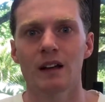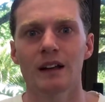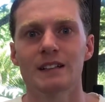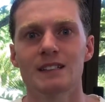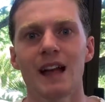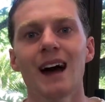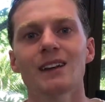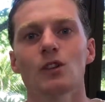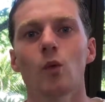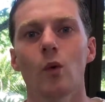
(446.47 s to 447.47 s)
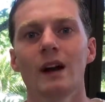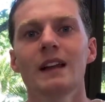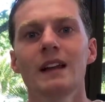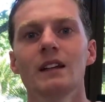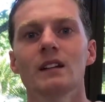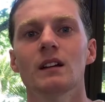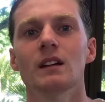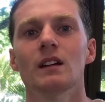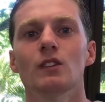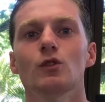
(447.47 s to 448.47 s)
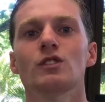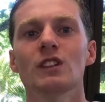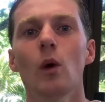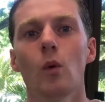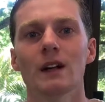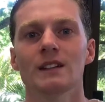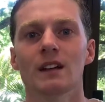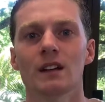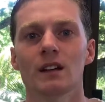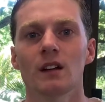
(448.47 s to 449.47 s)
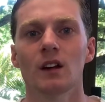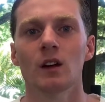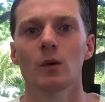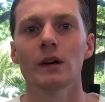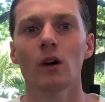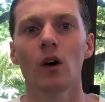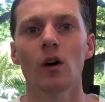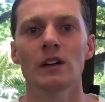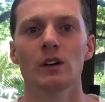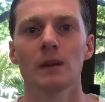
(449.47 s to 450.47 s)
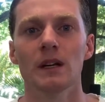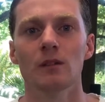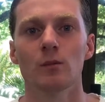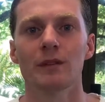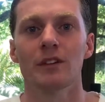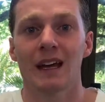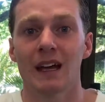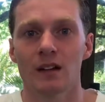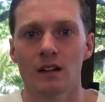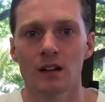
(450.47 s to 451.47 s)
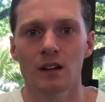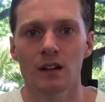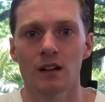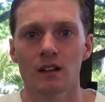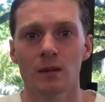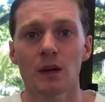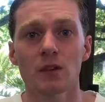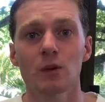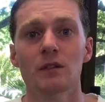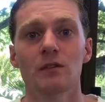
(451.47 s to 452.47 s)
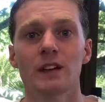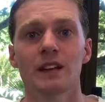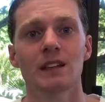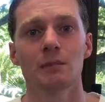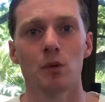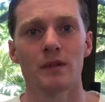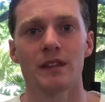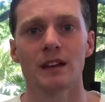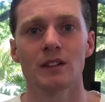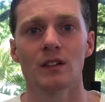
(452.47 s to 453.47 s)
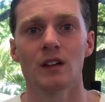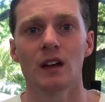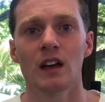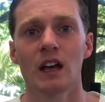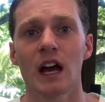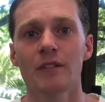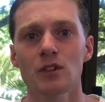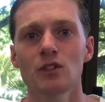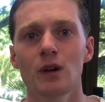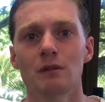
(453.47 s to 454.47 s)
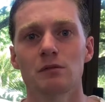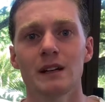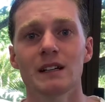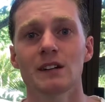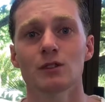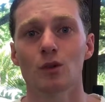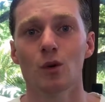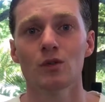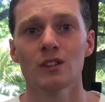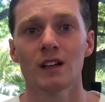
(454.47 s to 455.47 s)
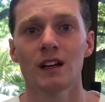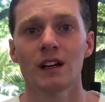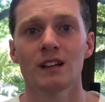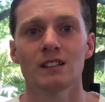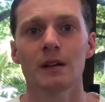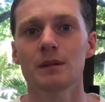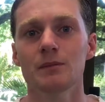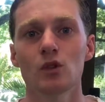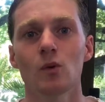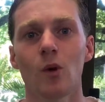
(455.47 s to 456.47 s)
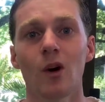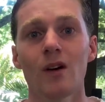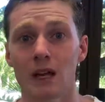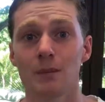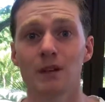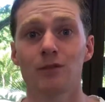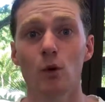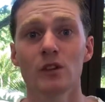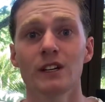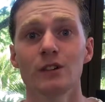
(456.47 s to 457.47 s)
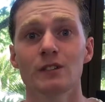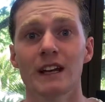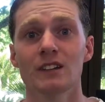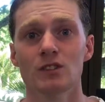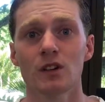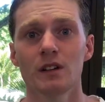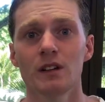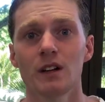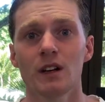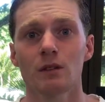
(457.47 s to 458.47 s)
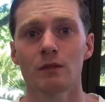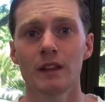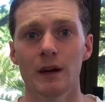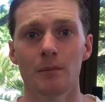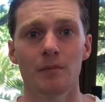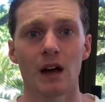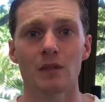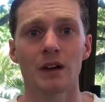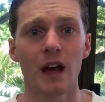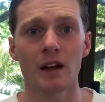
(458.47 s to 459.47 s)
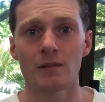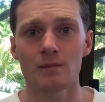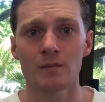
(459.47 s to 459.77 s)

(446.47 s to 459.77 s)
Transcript: It's not you wanted it, you still want it. We are all human. We forget. Sometimes we even forget the important things. After you have written down your goals, tape them to a wall, and before you get your day started, read them every day.